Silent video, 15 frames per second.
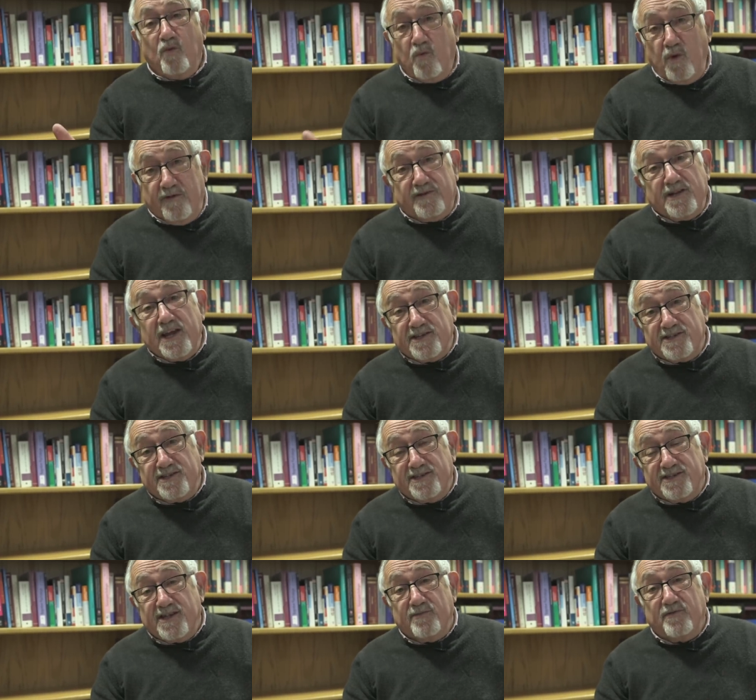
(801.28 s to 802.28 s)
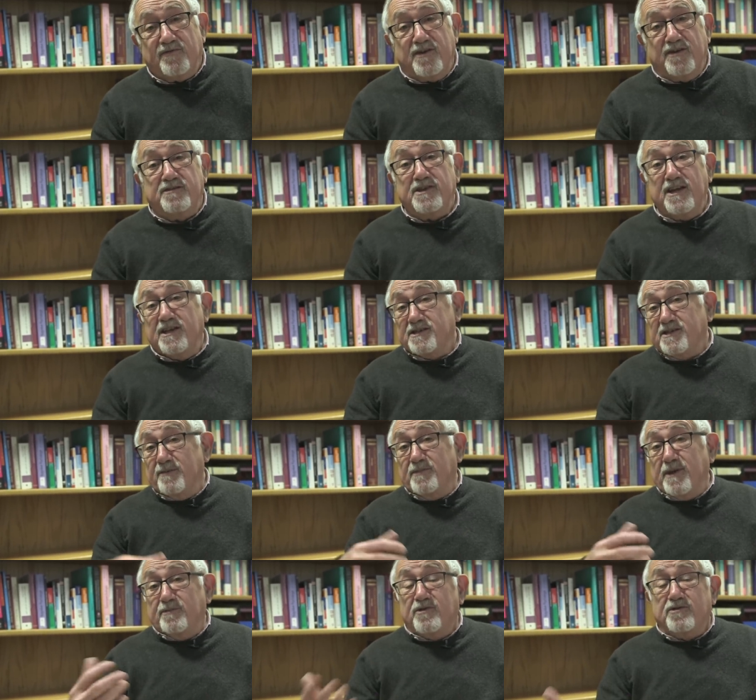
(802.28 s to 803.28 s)
We've tested some of those.
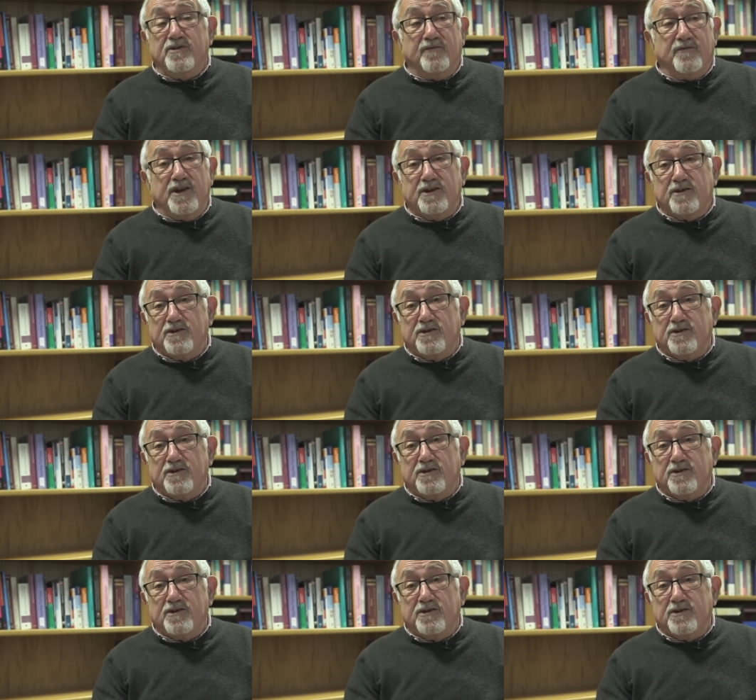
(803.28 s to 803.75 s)
Some people are not very